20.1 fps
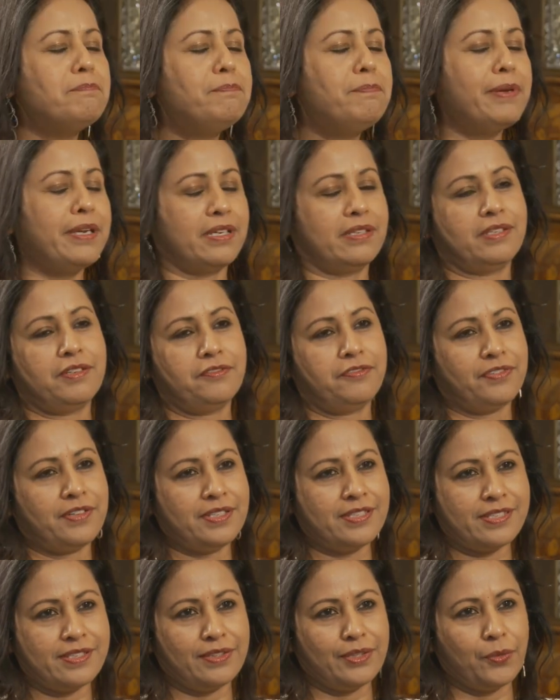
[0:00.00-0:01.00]
big
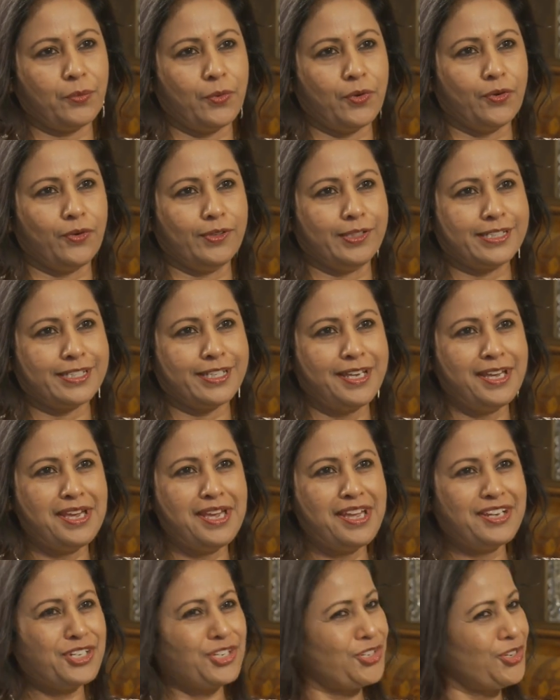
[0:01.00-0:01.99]
difference in the world.
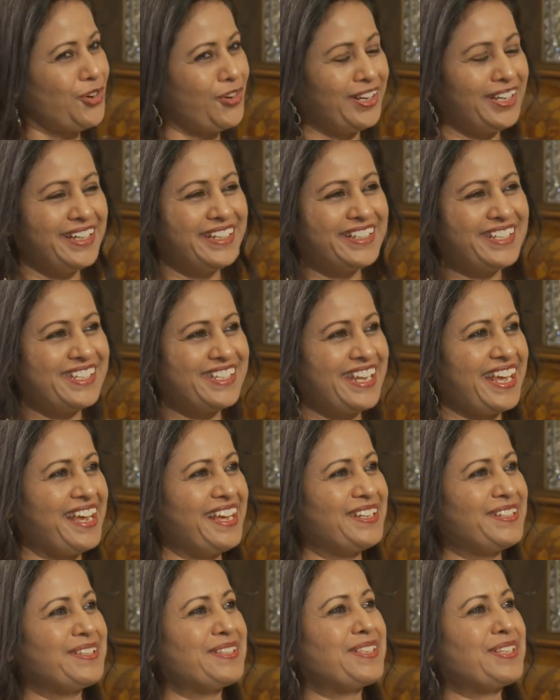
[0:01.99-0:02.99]
Charlotte
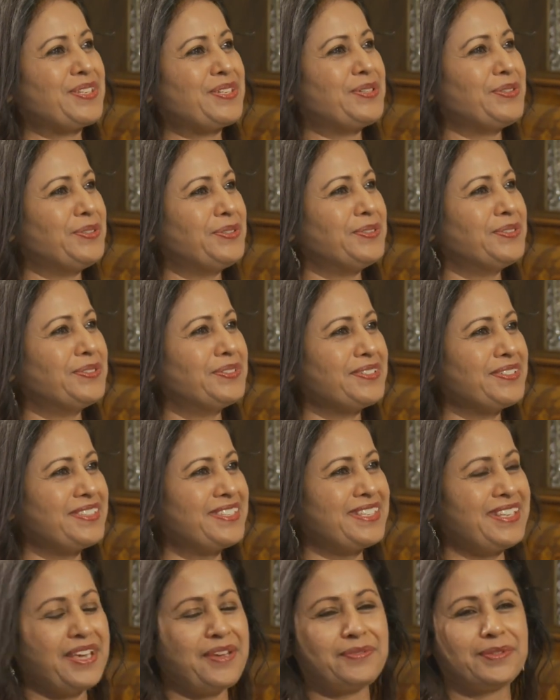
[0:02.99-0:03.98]
stands to
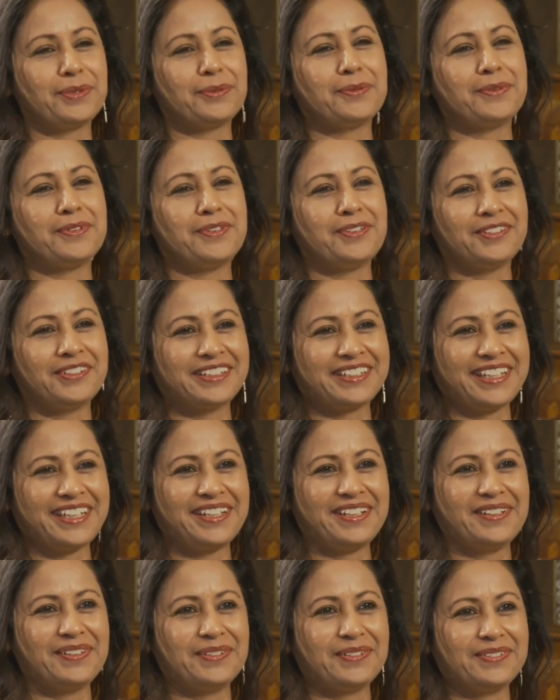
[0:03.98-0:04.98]
save the world,
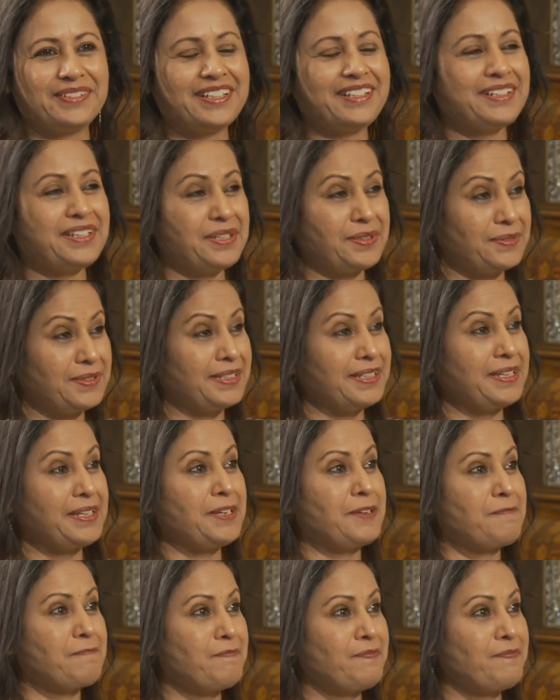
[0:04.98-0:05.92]
you know, literally.